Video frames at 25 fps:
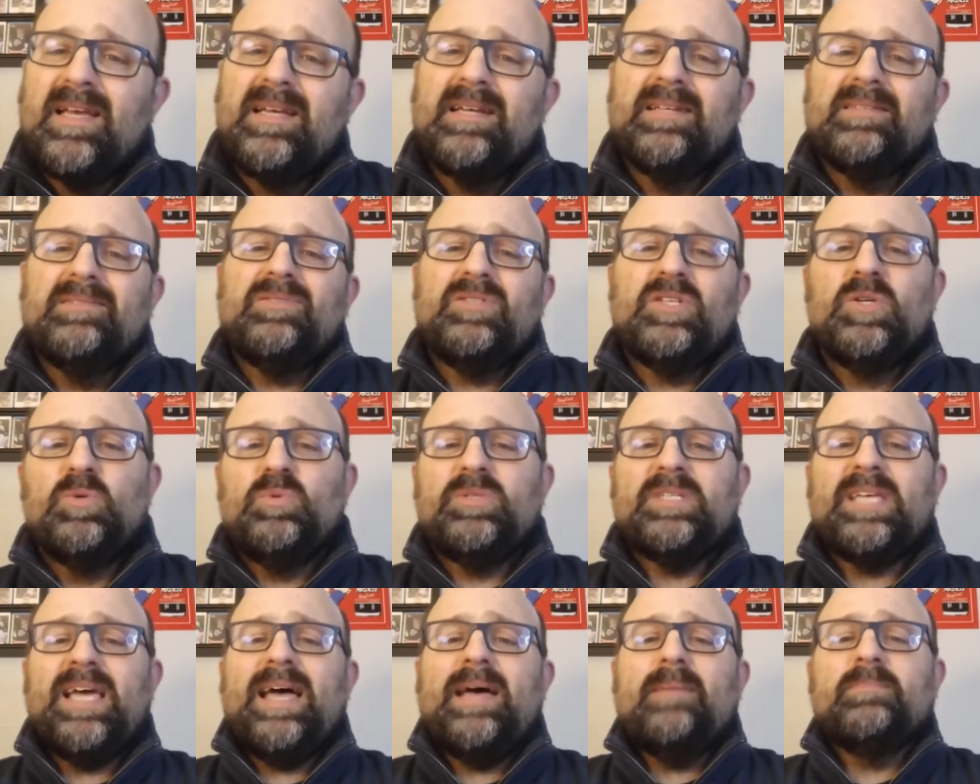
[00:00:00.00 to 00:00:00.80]
Cause
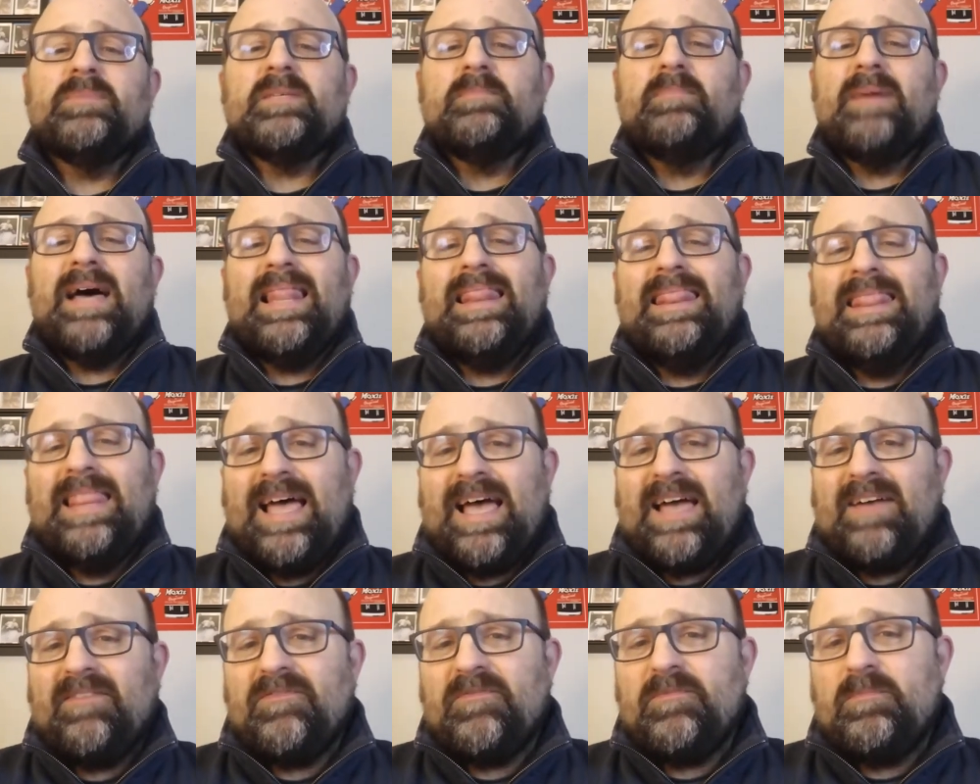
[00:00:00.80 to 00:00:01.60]
two times in my
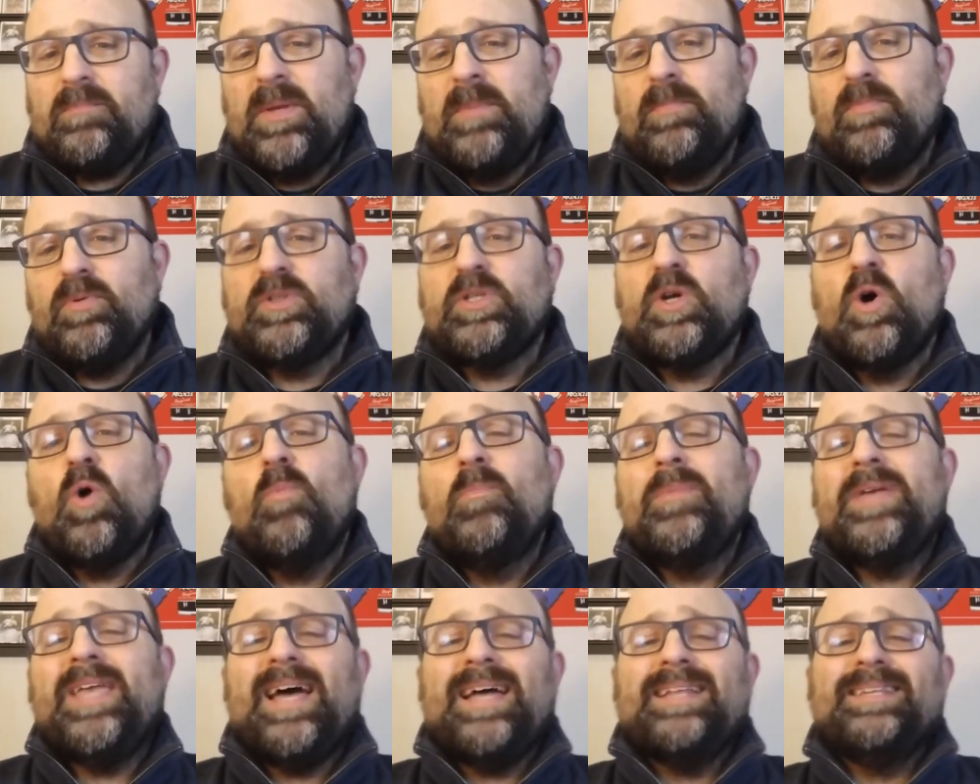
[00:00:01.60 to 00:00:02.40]
life, people
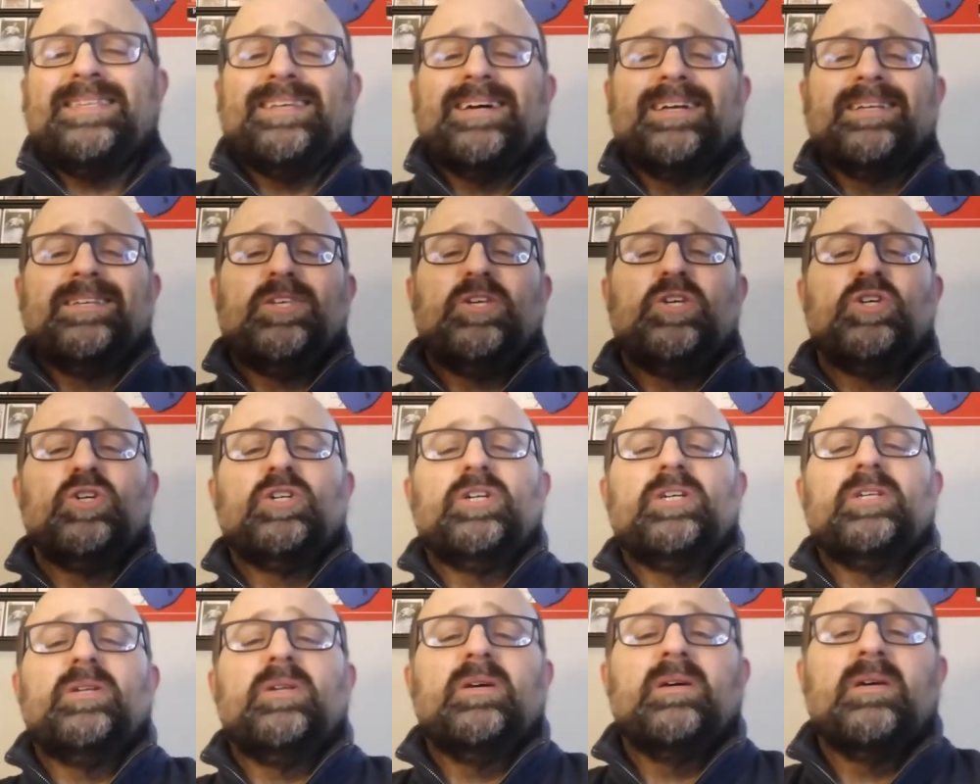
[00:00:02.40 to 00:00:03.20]
told me I'd done
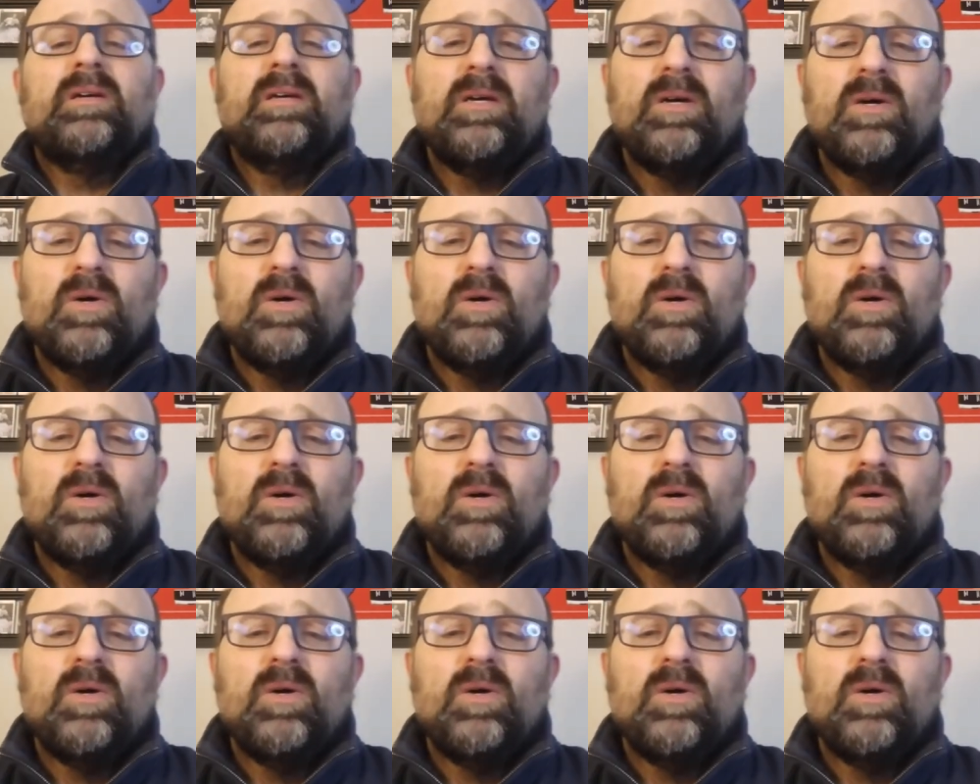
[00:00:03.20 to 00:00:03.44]
good.